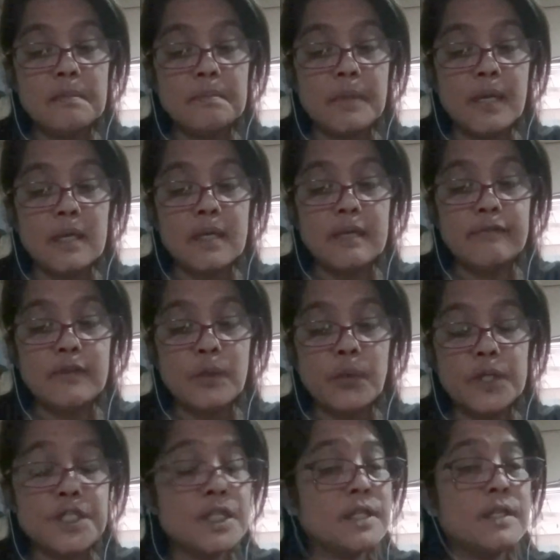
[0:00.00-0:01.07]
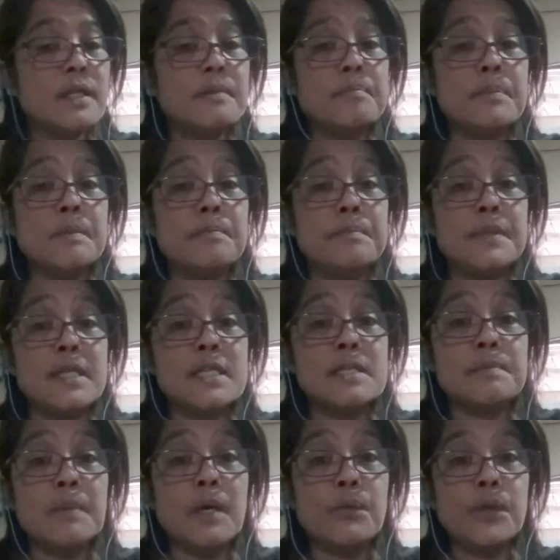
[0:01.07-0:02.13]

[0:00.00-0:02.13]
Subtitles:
but if you're watching this by